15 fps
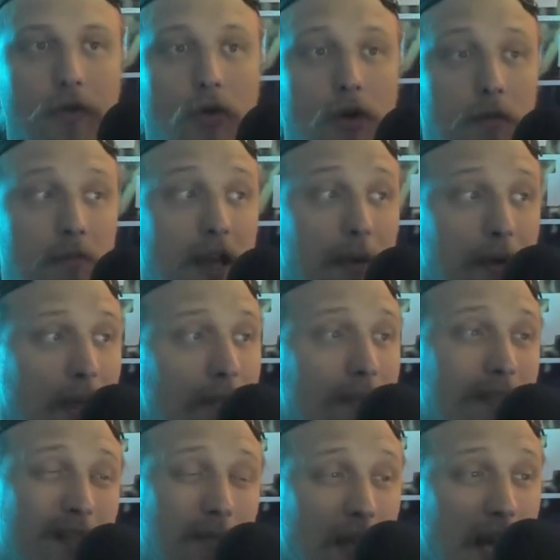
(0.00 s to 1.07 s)
or maybe
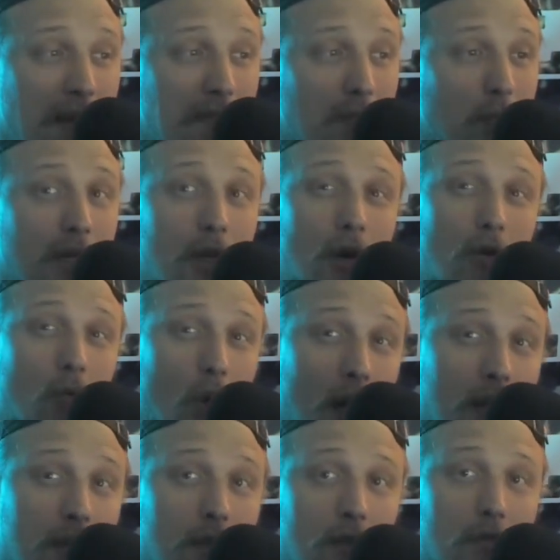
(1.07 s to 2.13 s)
even sometimes we don't
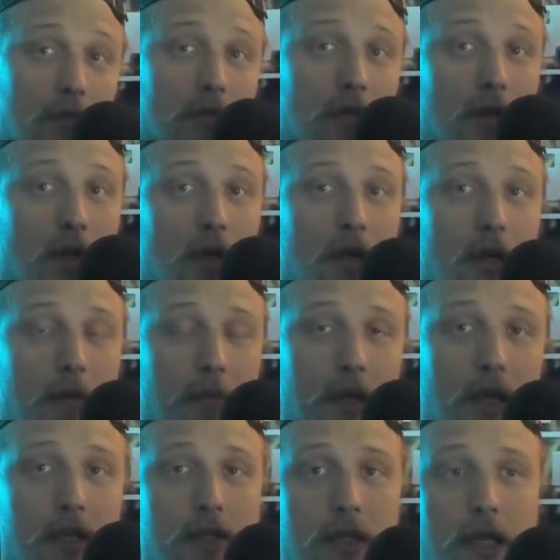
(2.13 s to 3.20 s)
want to
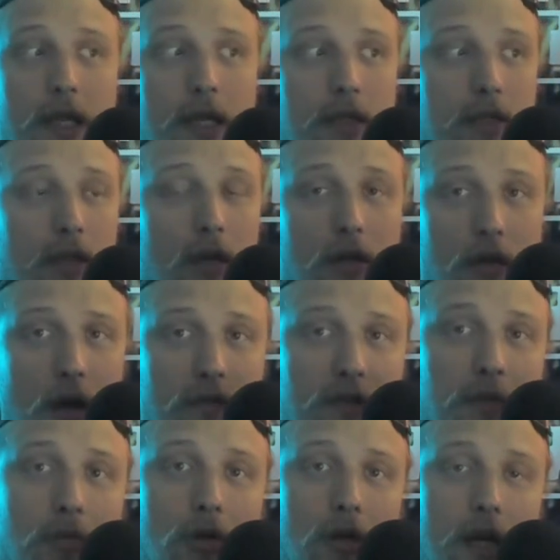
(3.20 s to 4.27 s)
because it's
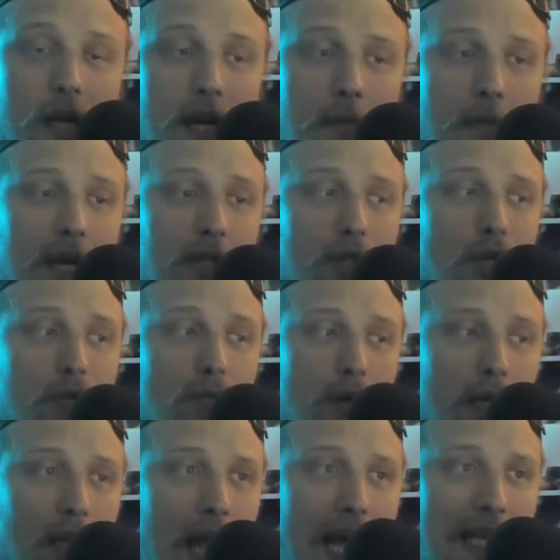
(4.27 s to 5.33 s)
uncomfortable, and it makes us
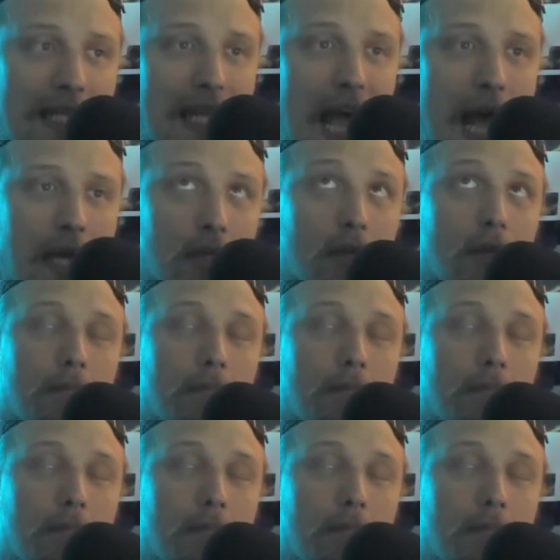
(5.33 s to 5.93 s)
realize that